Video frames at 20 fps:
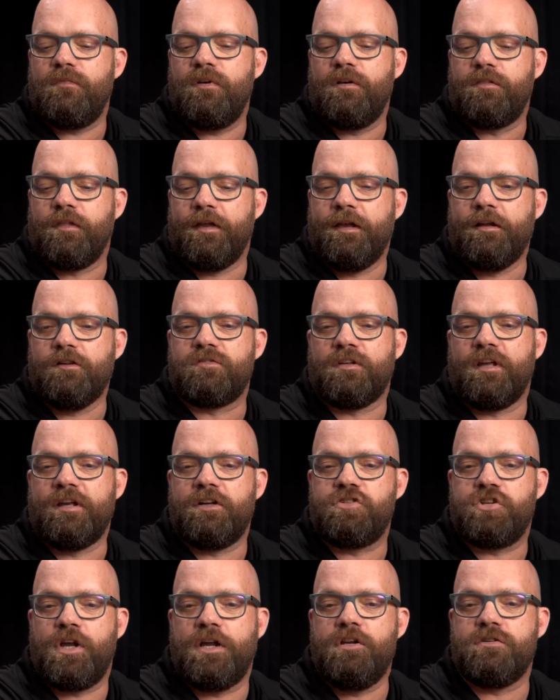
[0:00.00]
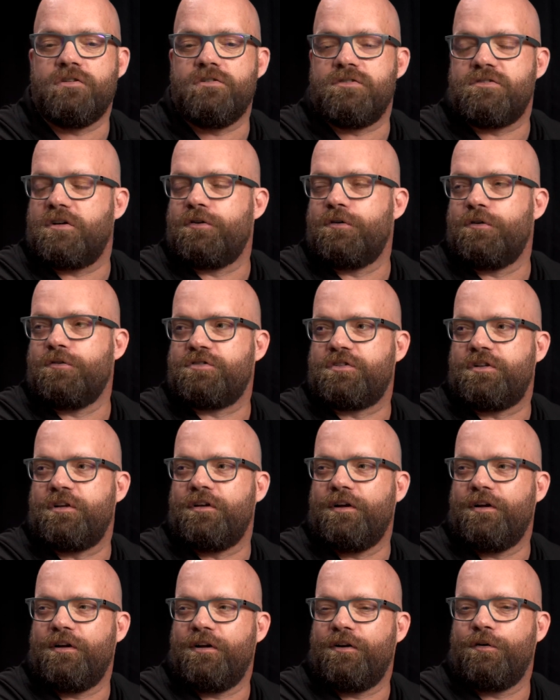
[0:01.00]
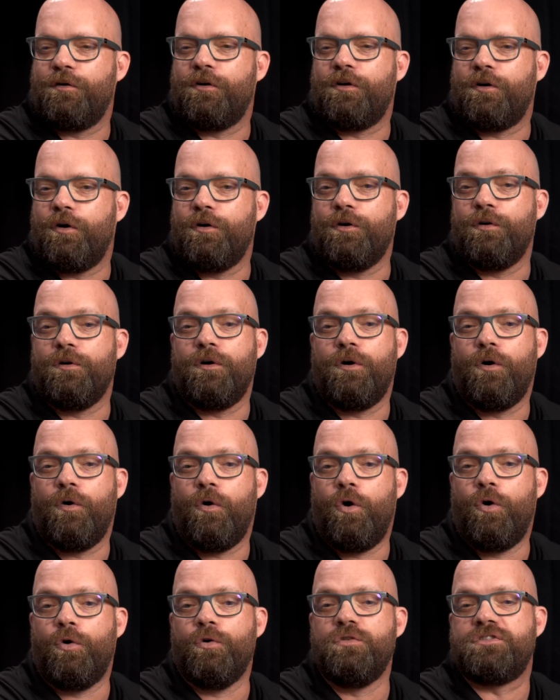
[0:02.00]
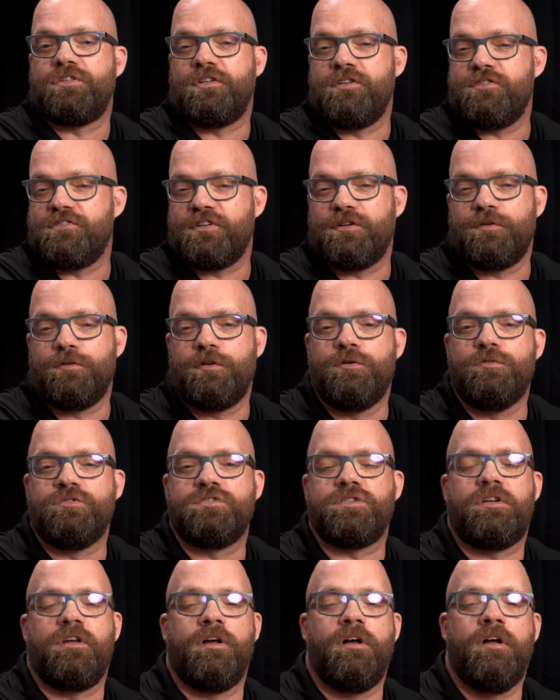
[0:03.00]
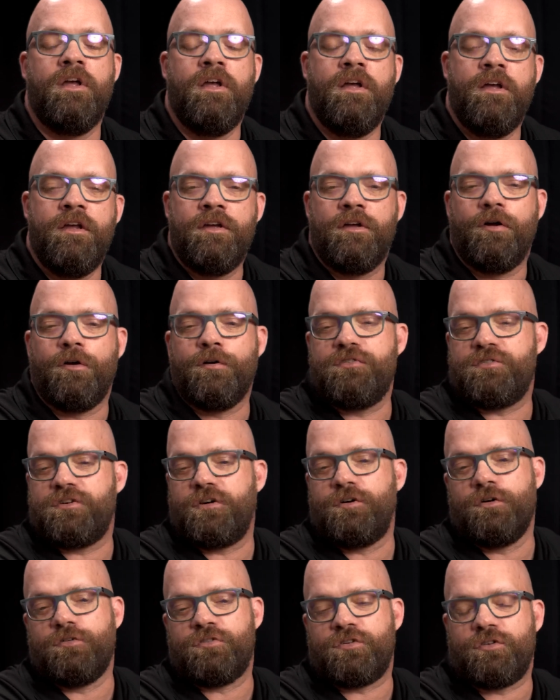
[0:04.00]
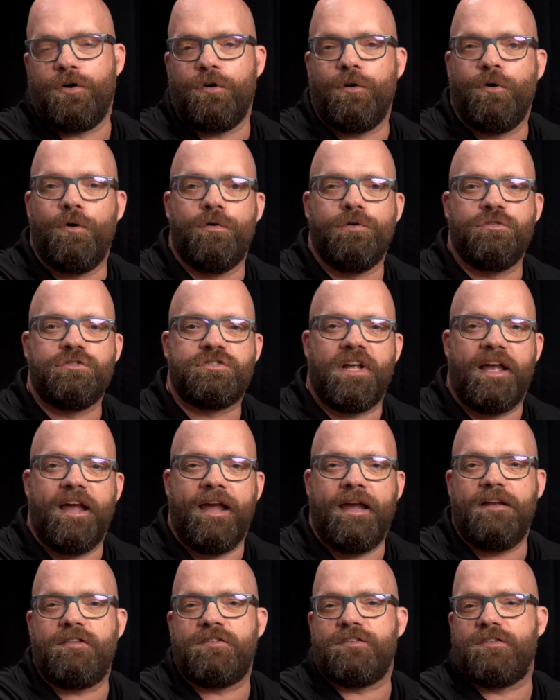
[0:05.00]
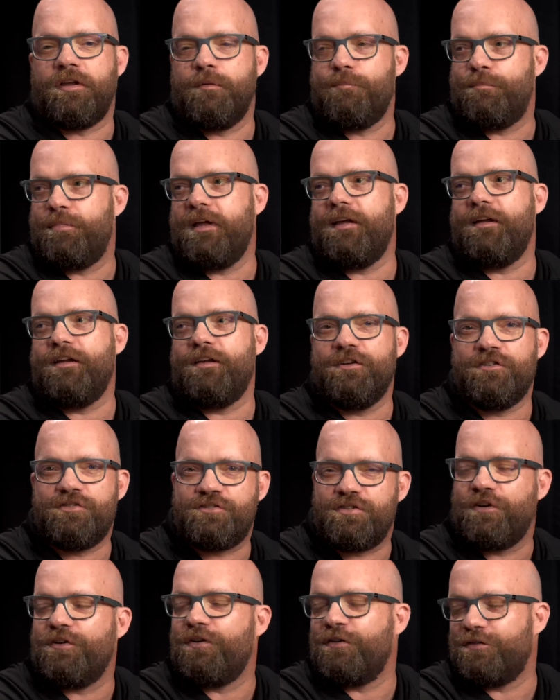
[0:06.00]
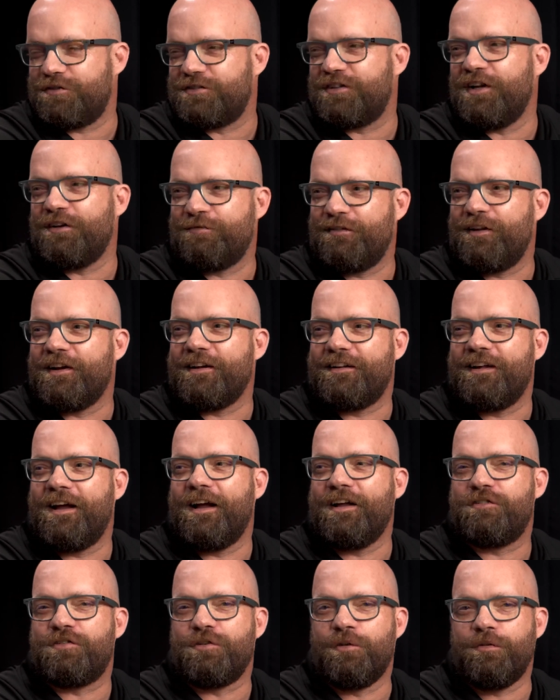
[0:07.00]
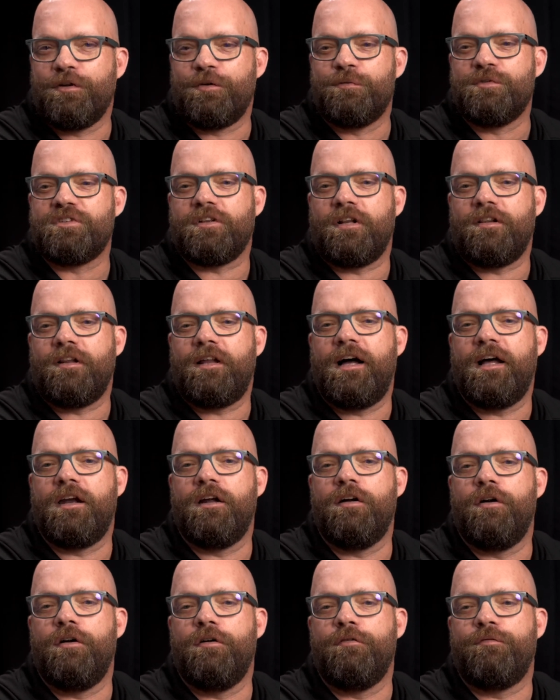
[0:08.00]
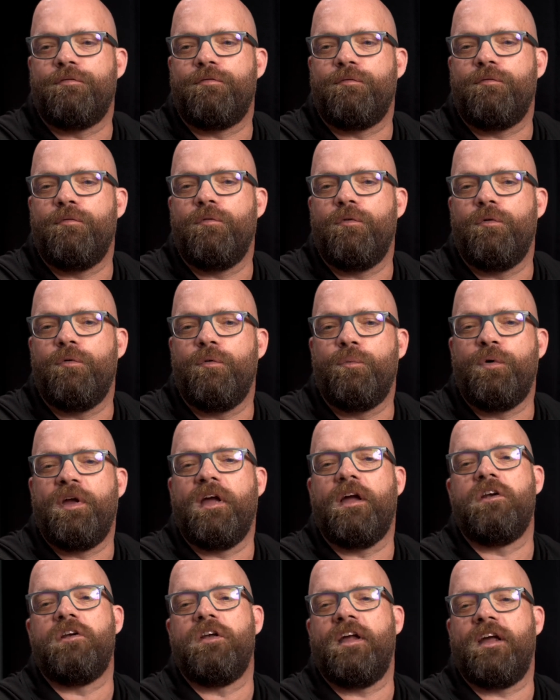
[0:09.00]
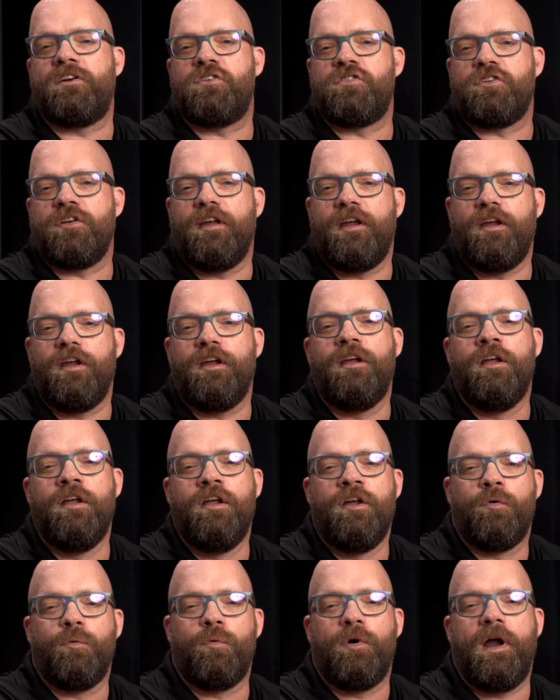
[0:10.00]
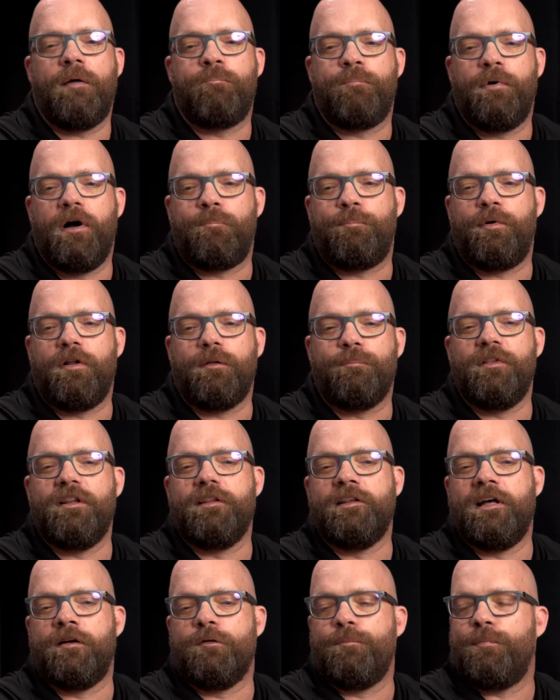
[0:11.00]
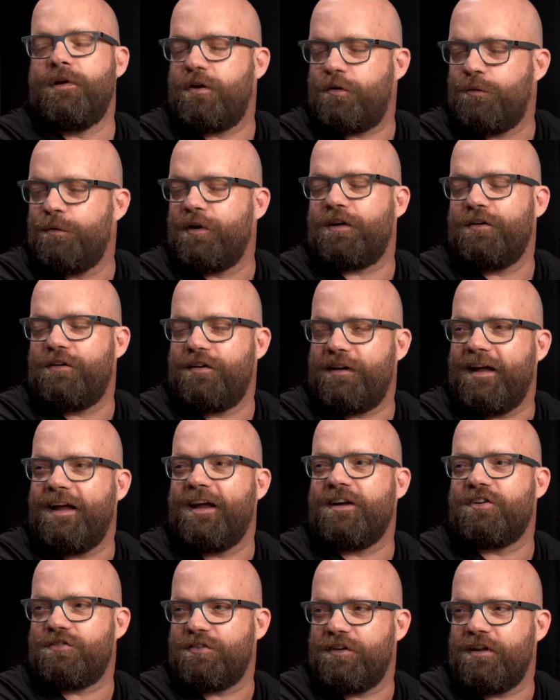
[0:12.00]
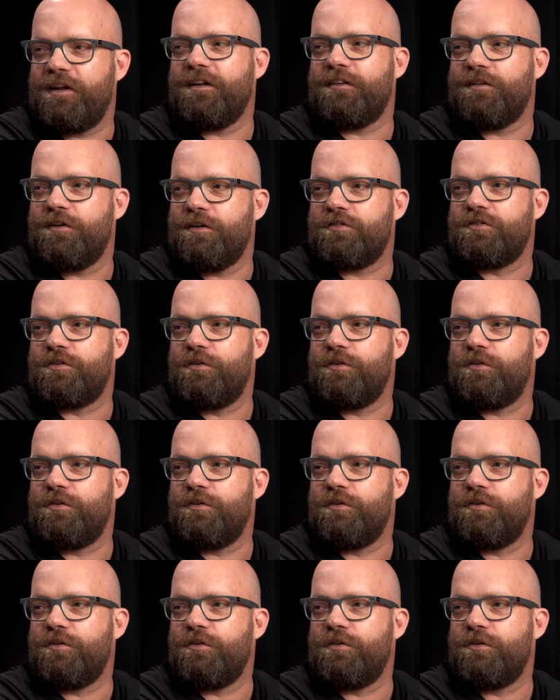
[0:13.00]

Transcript: things like changing zeros to or O's to zeros to or zeros to O's, 8s to B's, stuff like that. So there was a lot of we had to actually wrap up a little bit quicker to actually get this